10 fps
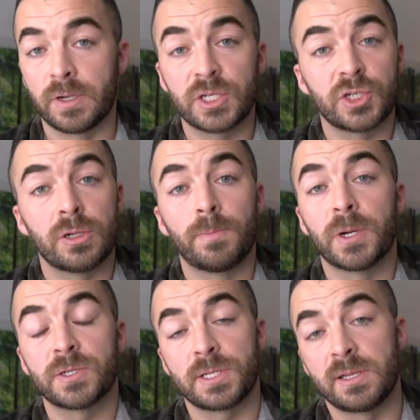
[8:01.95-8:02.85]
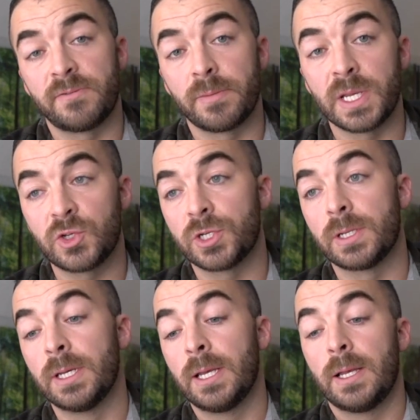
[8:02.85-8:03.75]
additional personal
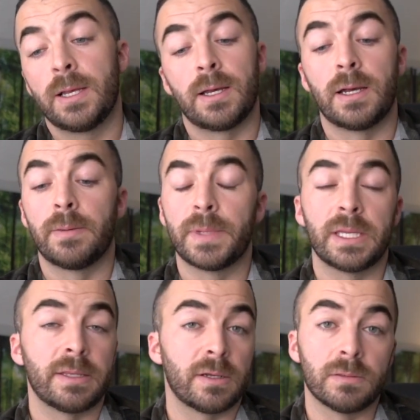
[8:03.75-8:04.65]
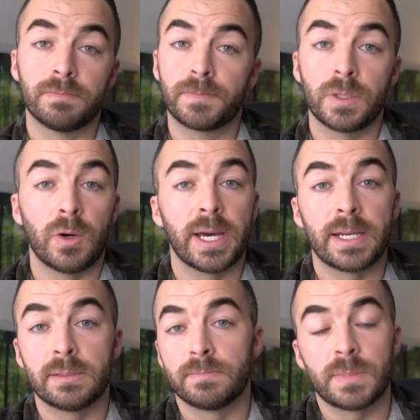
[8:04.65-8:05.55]
information, and they'll go
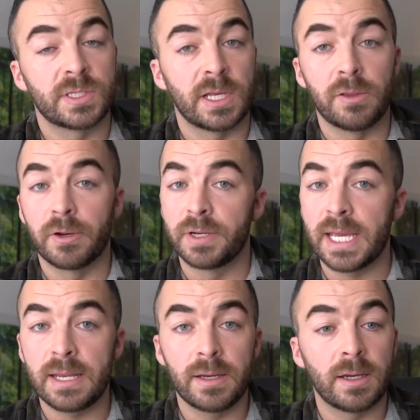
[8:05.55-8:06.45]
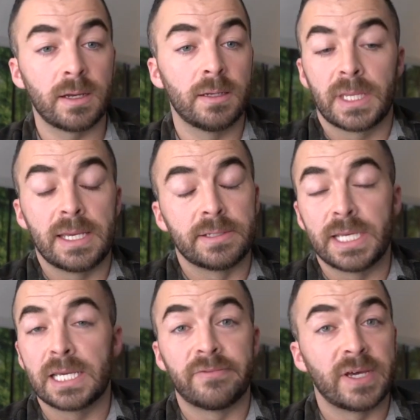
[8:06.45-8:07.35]
ahead and sell their data and
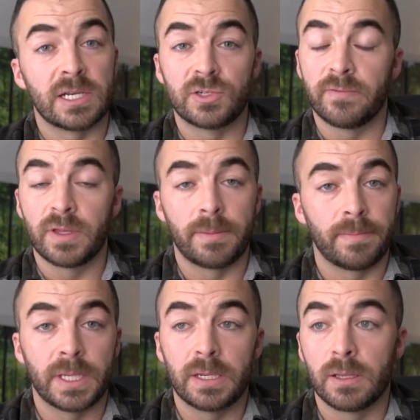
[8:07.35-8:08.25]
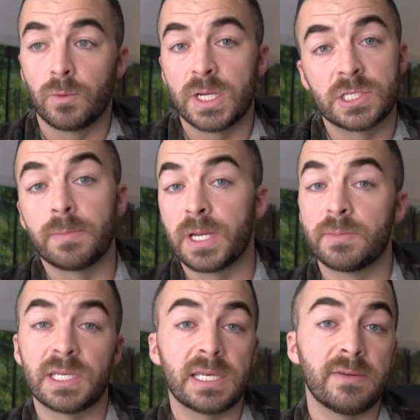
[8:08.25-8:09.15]
take advantage of them in other ways.
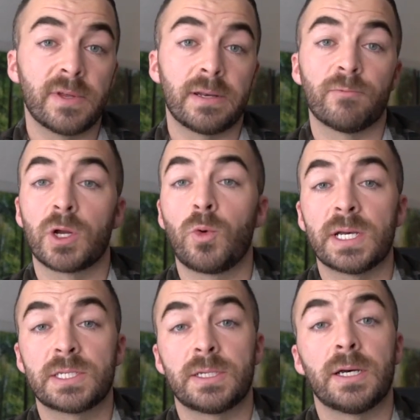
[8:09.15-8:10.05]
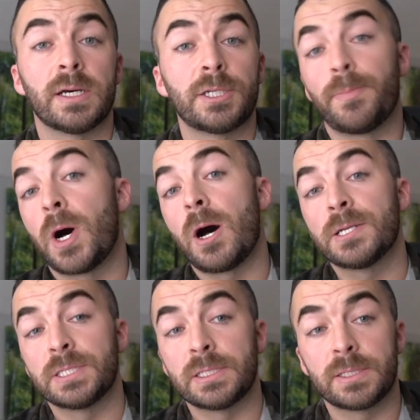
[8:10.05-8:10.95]
Sometimes they even request a
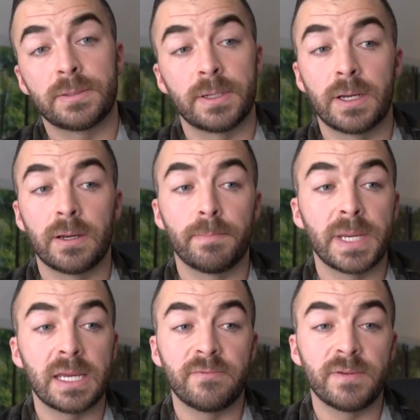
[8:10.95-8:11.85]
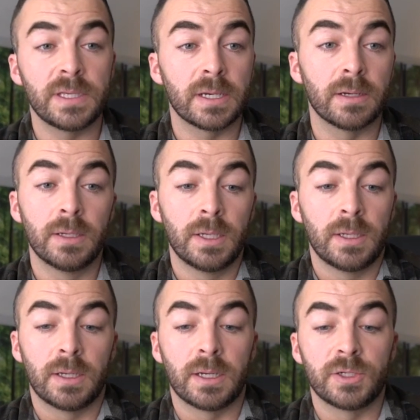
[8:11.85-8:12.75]
deposit made via
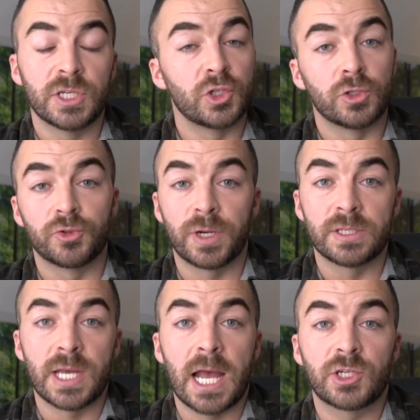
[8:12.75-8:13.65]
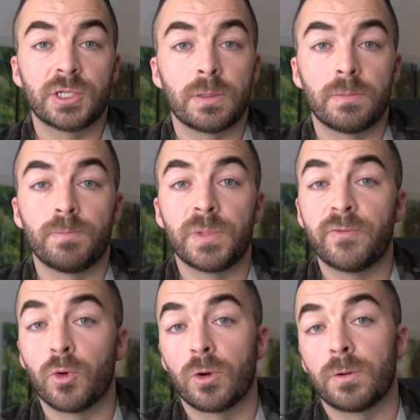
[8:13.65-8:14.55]
a digital transaction
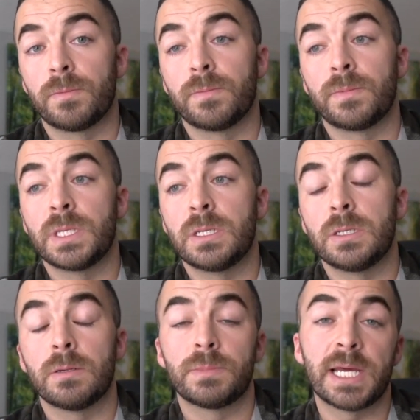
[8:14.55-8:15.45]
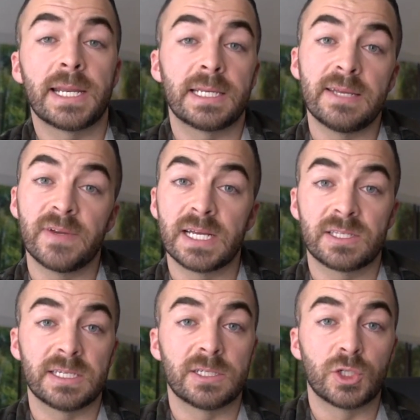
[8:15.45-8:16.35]
before the tenant even
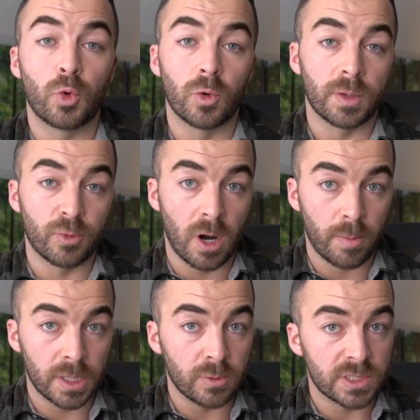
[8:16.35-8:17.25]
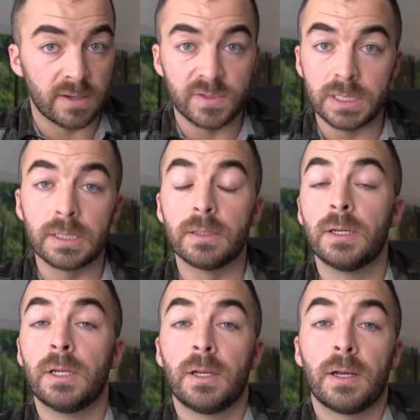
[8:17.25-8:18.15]
gets in to tour the property, which I've seen
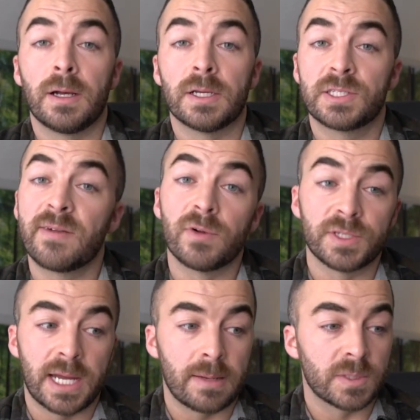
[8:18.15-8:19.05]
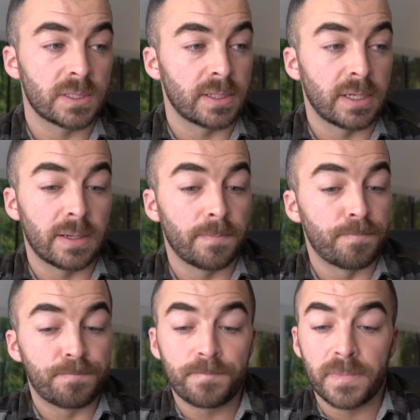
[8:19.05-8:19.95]
several times.
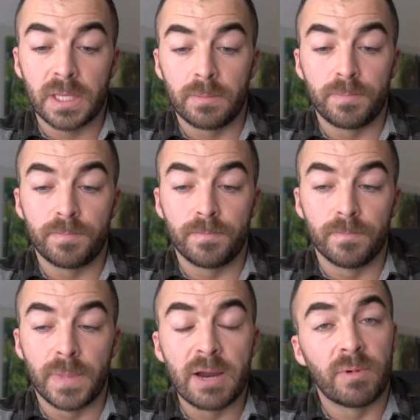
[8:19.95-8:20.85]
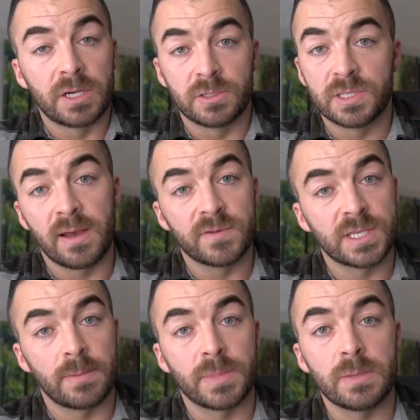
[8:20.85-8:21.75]
My renters have
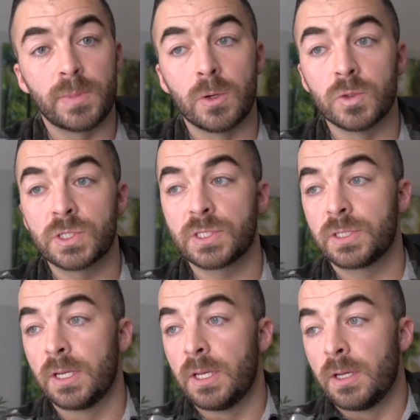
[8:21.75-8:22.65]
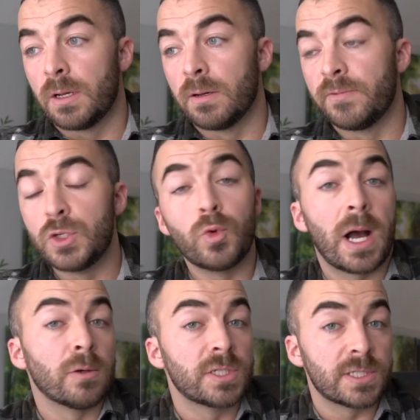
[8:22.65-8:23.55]
sent me posts of new
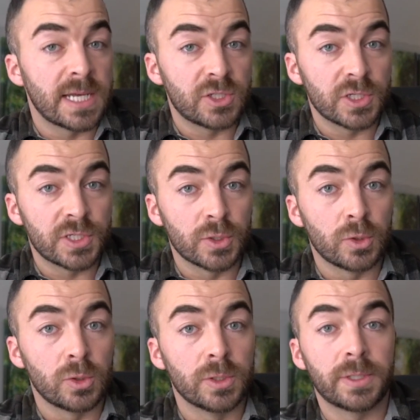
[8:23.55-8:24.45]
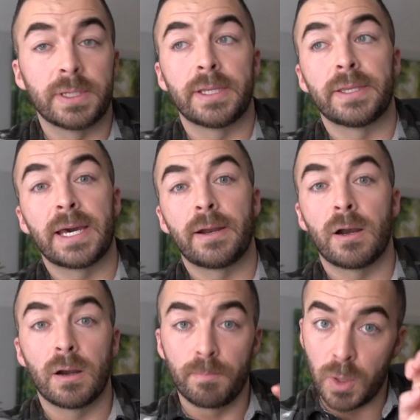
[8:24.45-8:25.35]
houses that just sold that
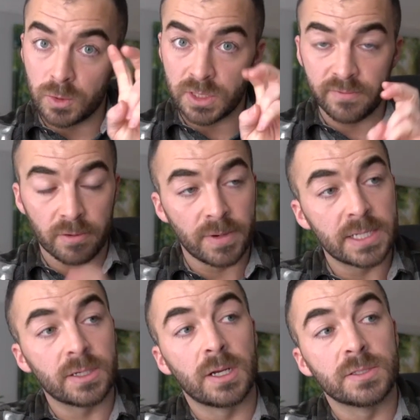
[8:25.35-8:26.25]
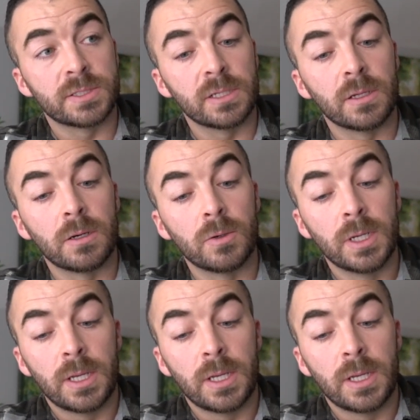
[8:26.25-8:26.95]
are posted for rent on Zillow,